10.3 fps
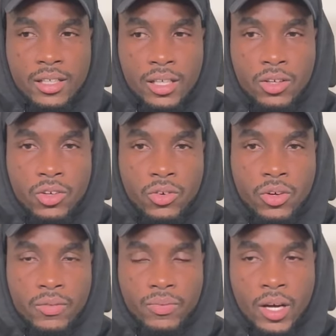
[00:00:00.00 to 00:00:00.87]
you don't
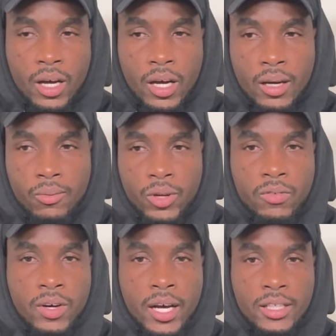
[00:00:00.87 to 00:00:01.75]
know um,
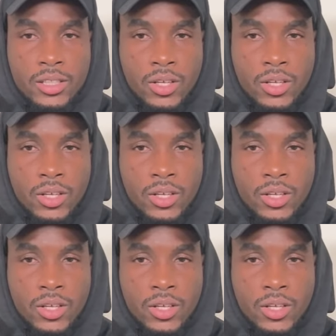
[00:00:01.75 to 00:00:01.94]
whenever a,